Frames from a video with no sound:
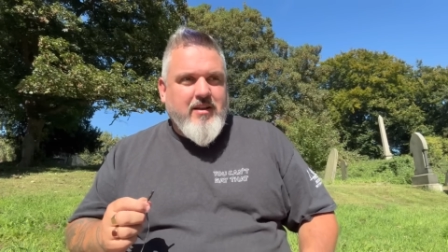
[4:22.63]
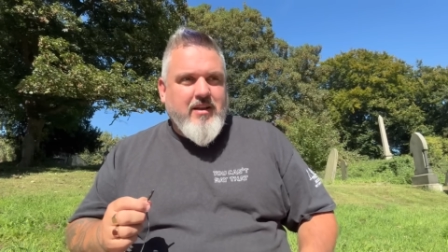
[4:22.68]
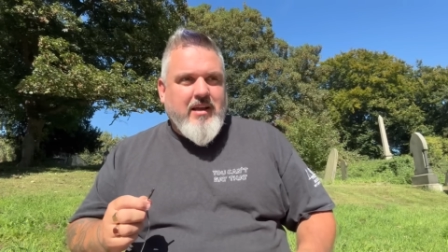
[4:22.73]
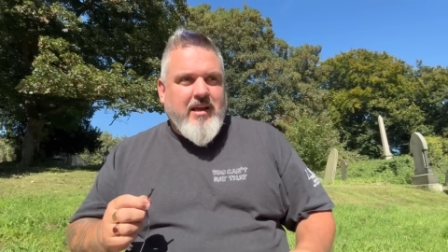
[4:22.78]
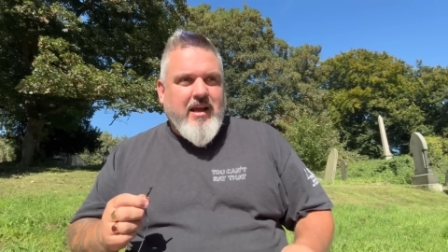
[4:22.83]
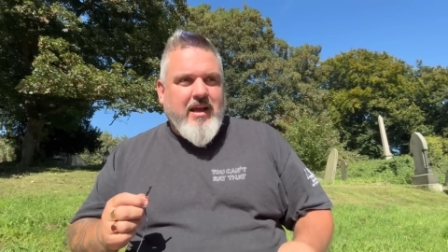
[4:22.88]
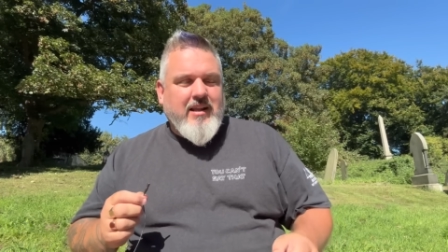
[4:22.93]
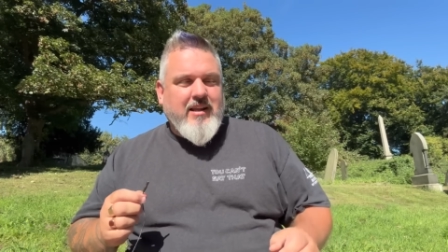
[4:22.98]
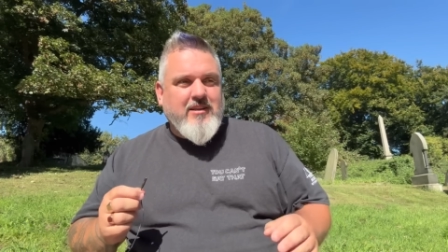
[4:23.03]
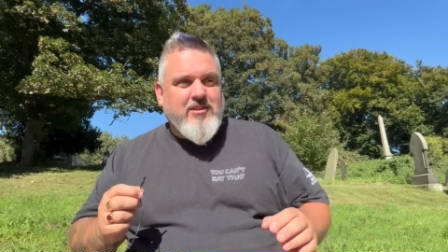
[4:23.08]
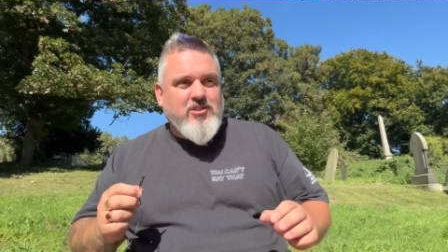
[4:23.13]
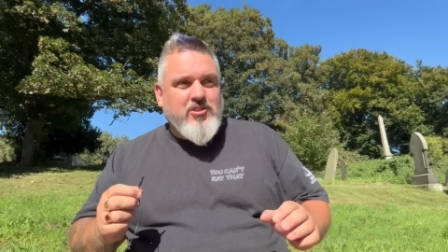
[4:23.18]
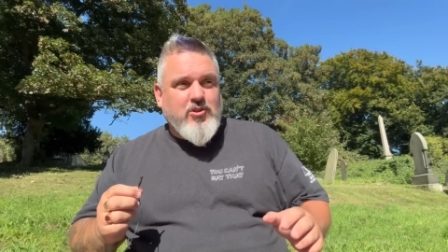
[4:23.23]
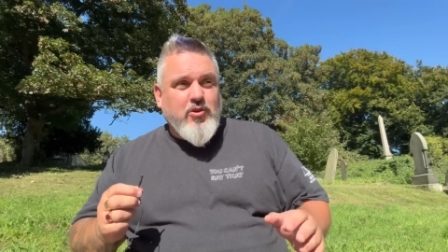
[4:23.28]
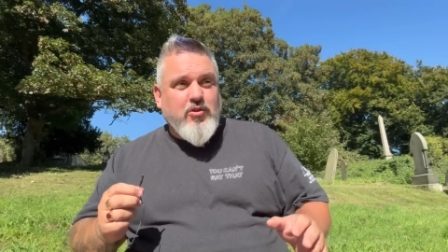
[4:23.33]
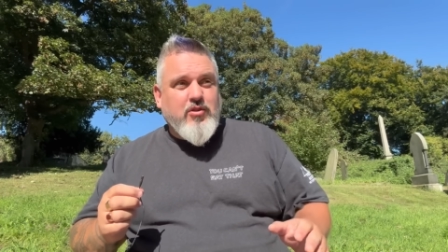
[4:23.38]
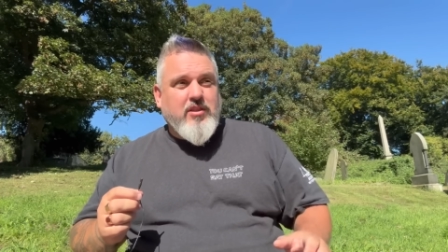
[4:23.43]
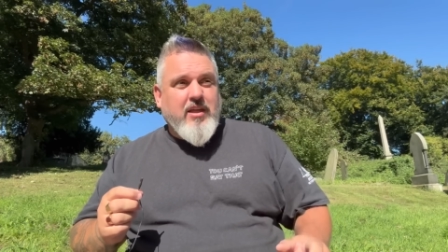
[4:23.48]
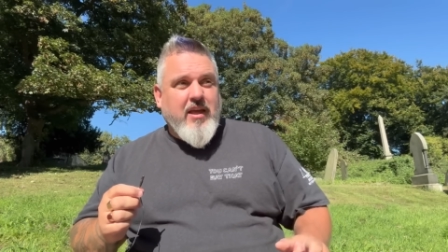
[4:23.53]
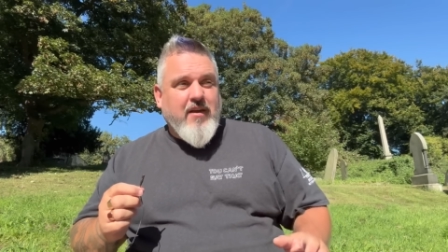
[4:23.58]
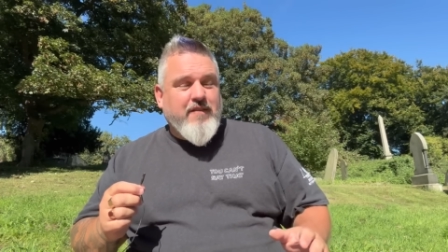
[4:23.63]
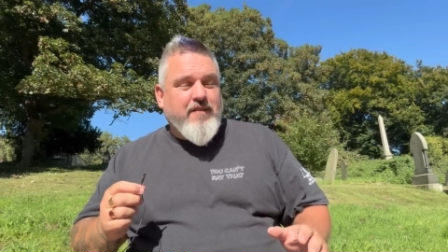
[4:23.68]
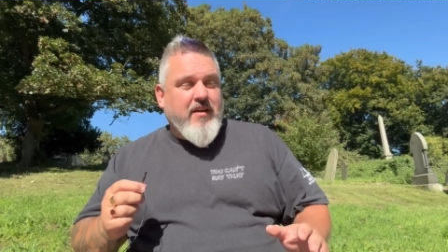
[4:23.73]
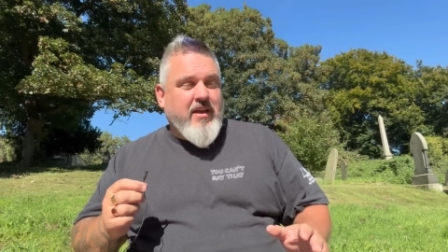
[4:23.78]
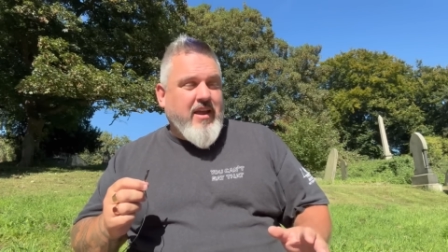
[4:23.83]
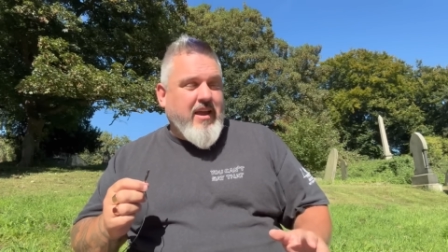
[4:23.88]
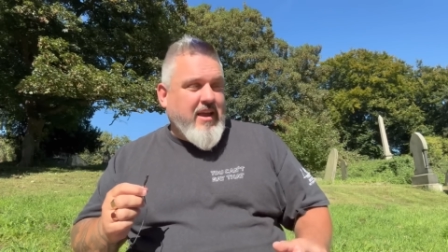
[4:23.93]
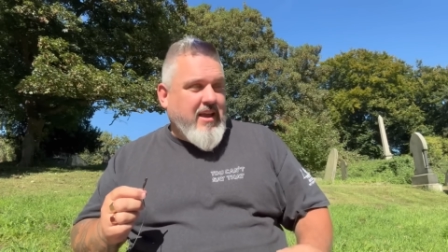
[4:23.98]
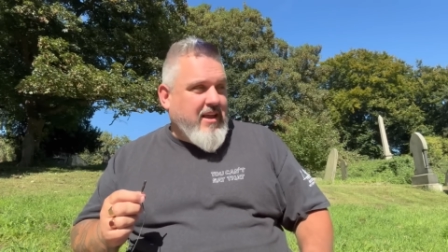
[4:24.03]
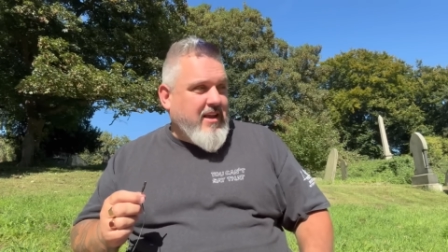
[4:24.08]
And I stood there for
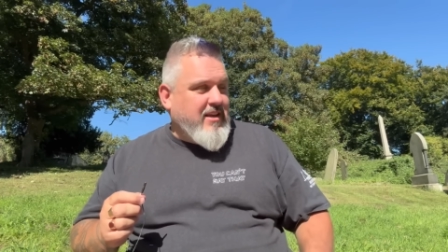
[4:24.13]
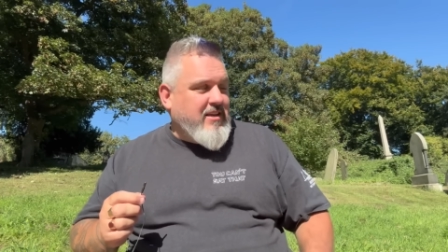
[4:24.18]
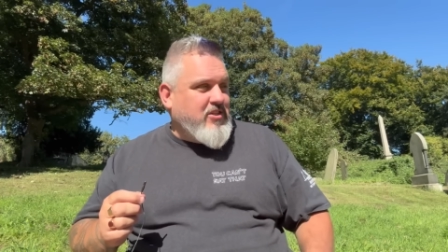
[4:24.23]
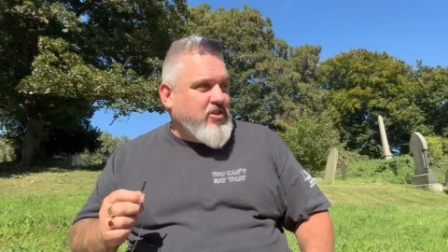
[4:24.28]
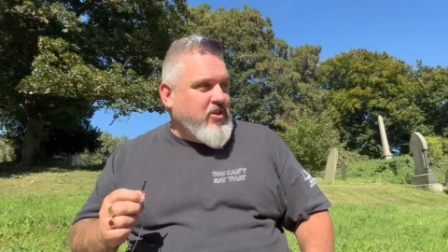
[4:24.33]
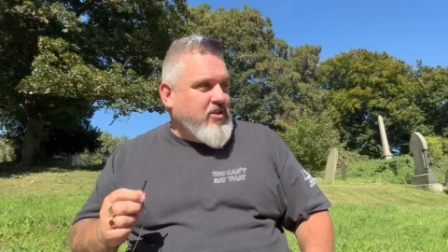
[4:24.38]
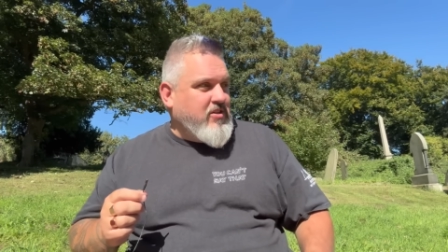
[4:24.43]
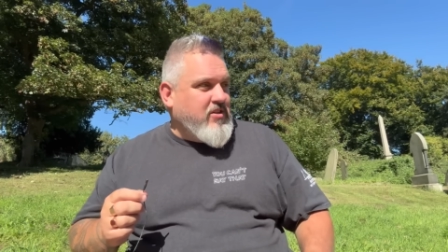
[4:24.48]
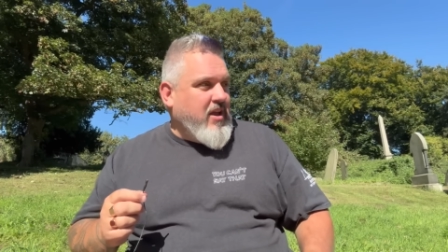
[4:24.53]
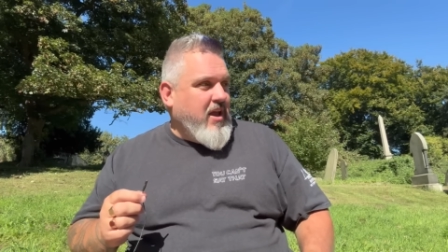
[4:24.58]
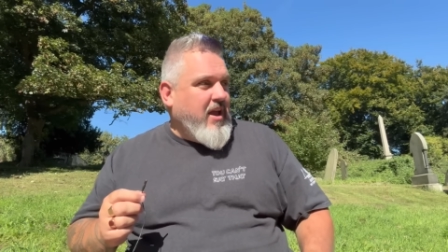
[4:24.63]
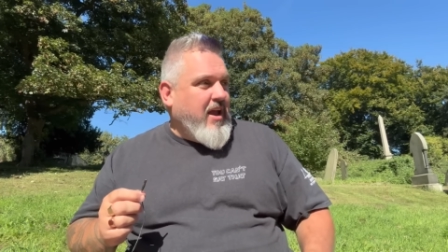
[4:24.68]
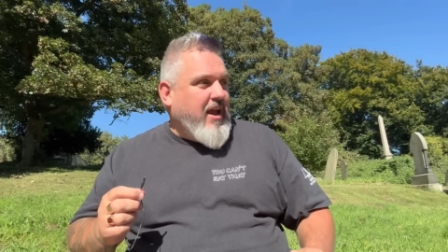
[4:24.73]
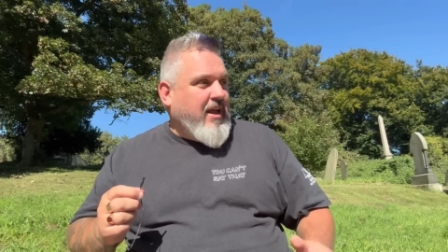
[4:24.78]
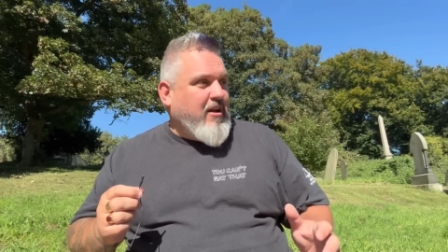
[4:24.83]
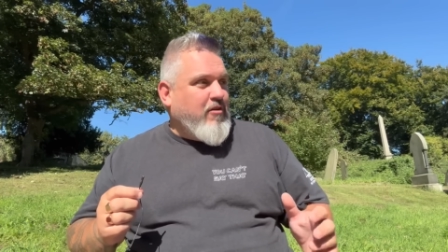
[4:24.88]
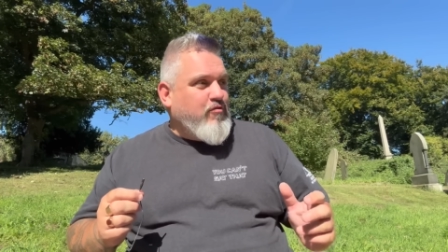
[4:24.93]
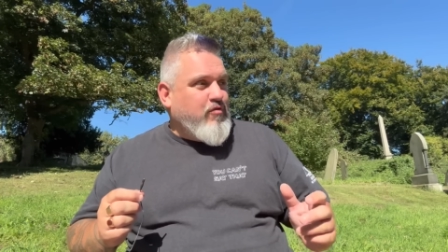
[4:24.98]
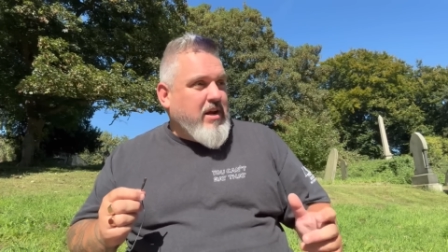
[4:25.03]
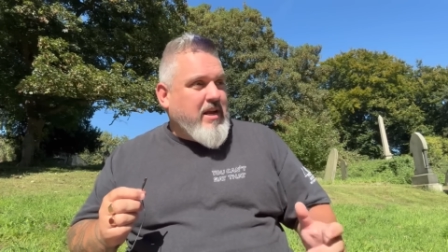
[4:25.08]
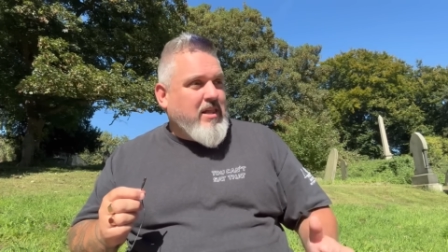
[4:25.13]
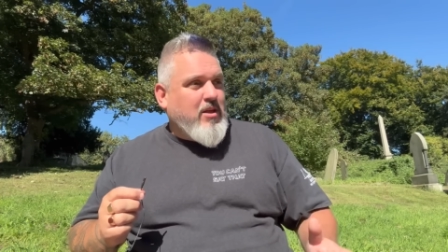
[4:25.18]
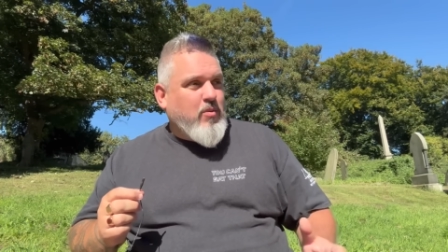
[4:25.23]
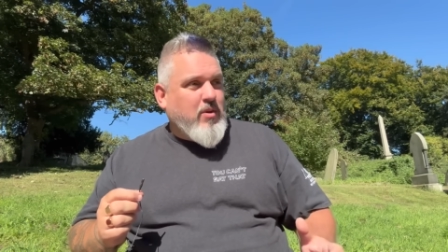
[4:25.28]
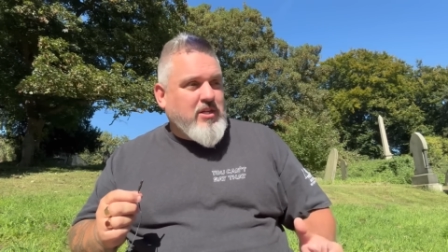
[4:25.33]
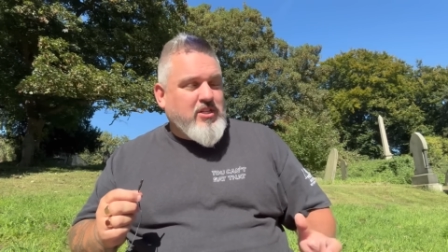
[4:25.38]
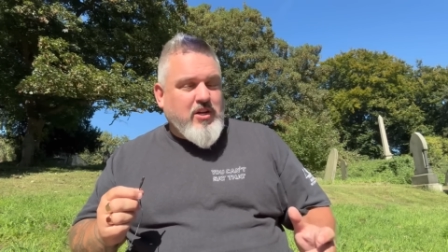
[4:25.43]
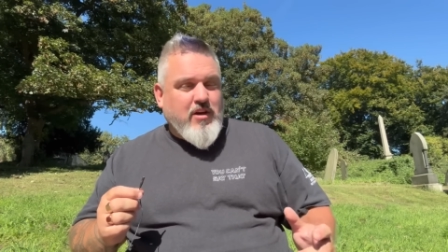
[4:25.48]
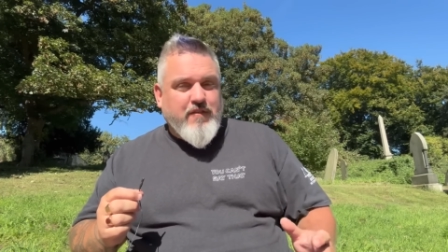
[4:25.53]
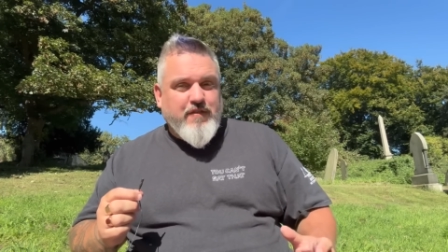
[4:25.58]
ages, and I really
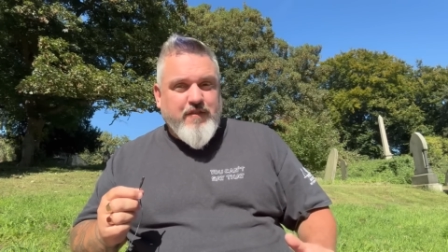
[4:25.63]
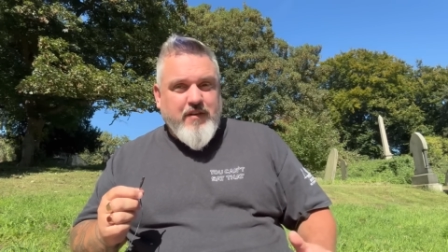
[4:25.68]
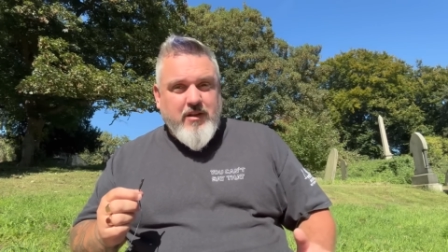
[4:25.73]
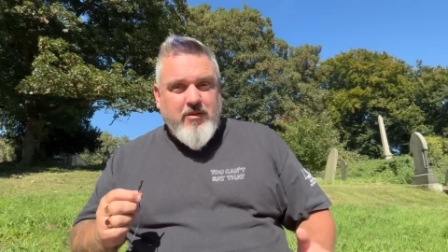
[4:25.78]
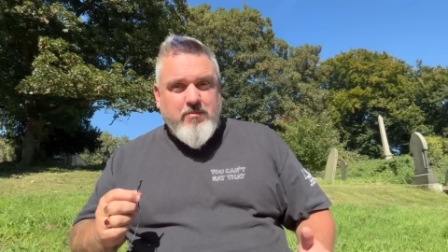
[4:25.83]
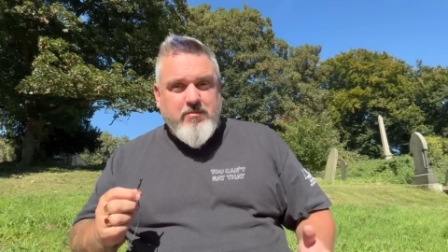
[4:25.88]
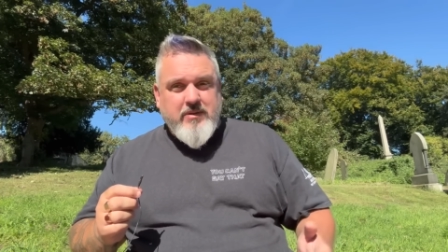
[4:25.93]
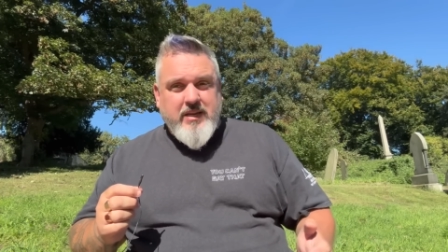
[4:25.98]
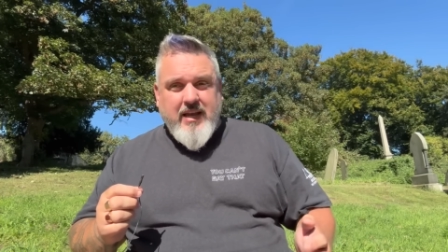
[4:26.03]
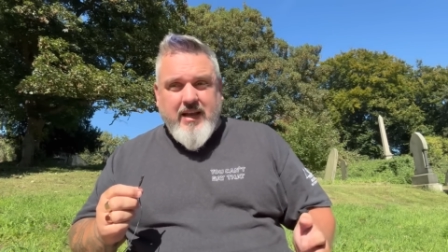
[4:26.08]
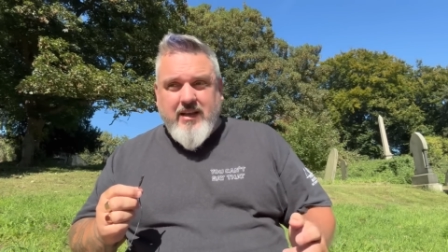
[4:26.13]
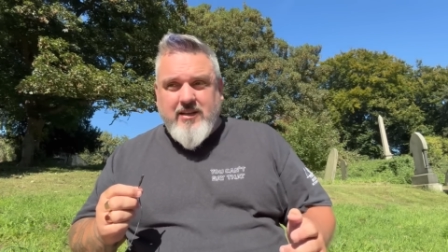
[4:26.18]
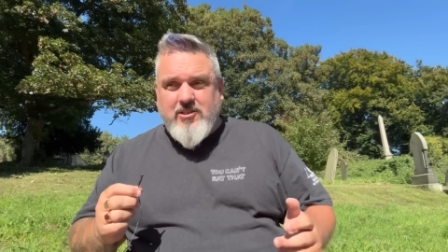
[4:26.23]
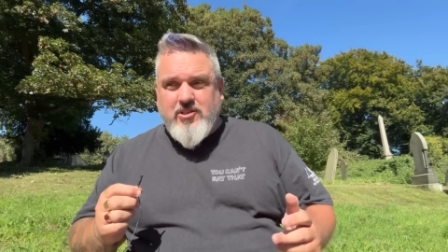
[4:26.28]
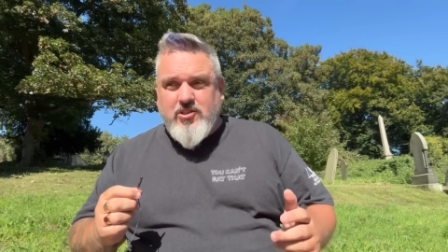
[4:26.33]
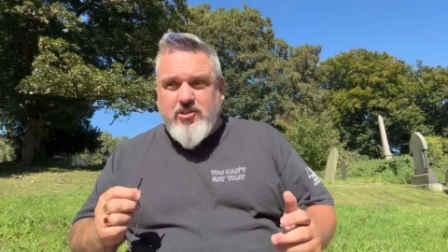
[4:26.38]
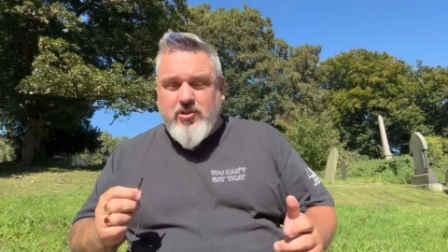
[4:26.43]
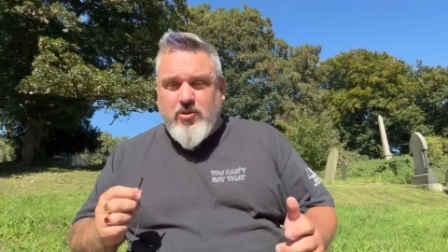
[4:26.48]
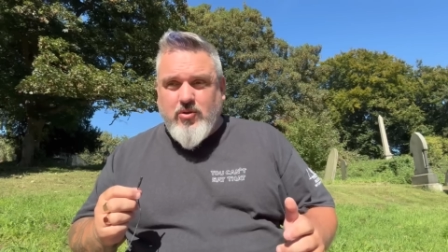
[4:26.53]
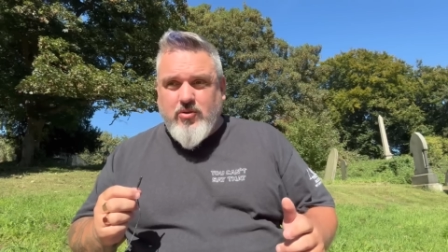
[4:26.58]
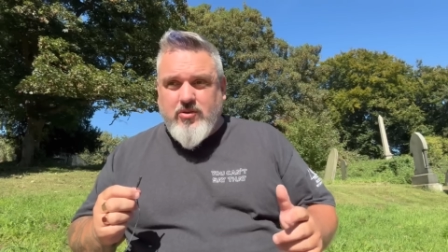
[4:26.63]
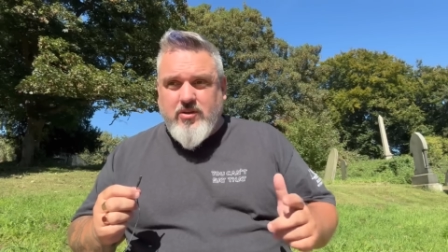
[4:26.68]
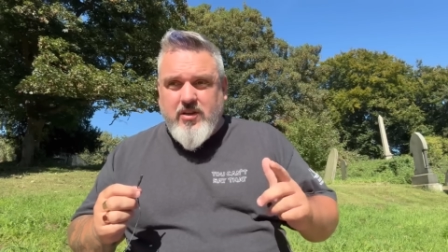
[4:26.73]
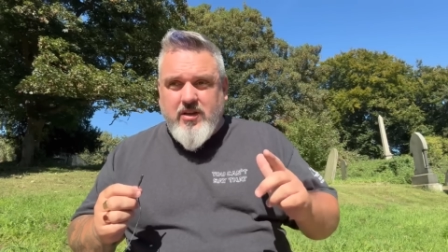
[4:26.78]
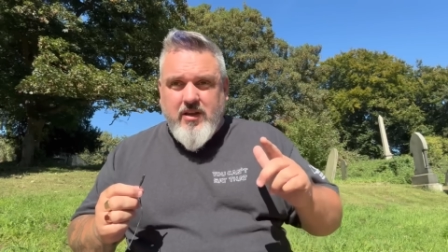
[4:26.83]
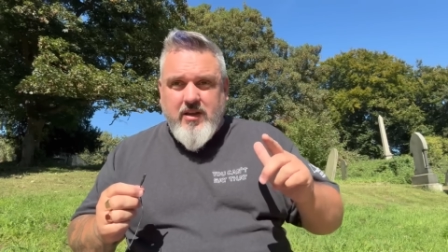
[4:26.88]
wish I'd filmed it. I stood